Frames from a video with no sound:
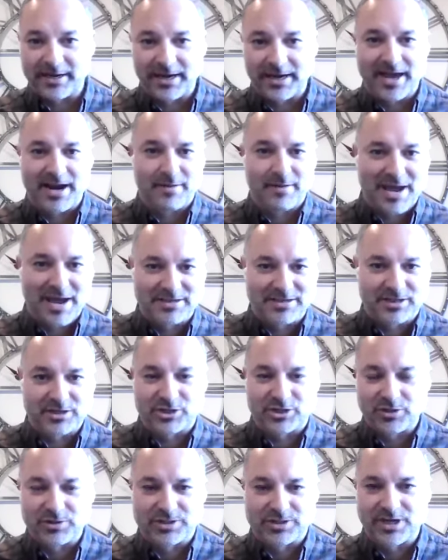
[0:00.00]
Indiana,
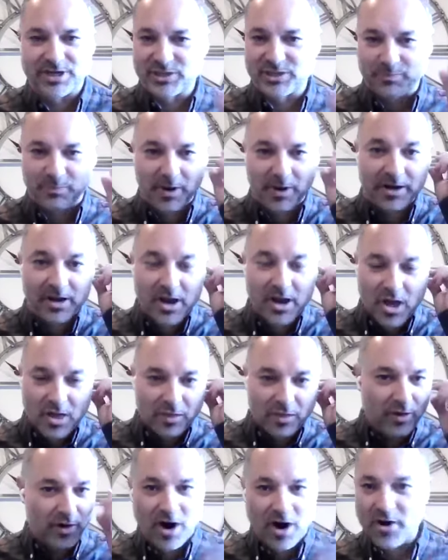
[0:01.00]
Massachusetts, but
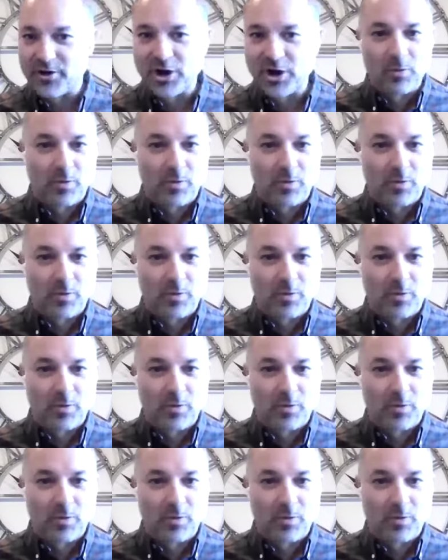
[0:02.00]
there